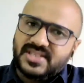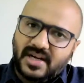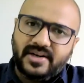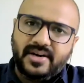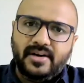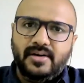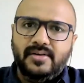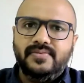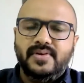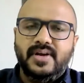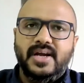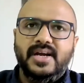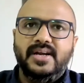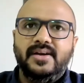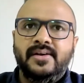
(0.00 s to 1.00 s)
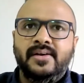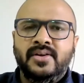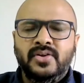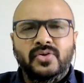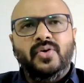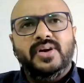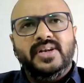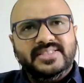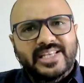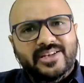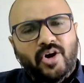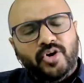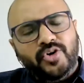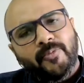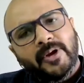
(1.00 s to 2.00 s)
started off, and you understand,
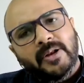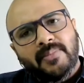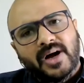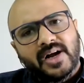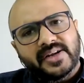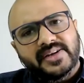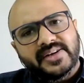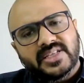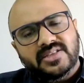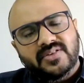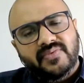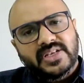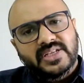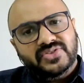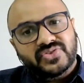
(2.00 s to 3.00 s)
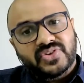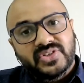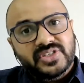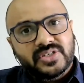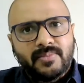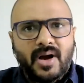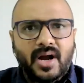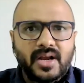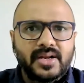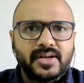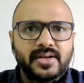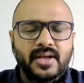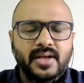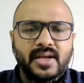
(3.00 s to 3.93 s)
automobile market is a very stringent market.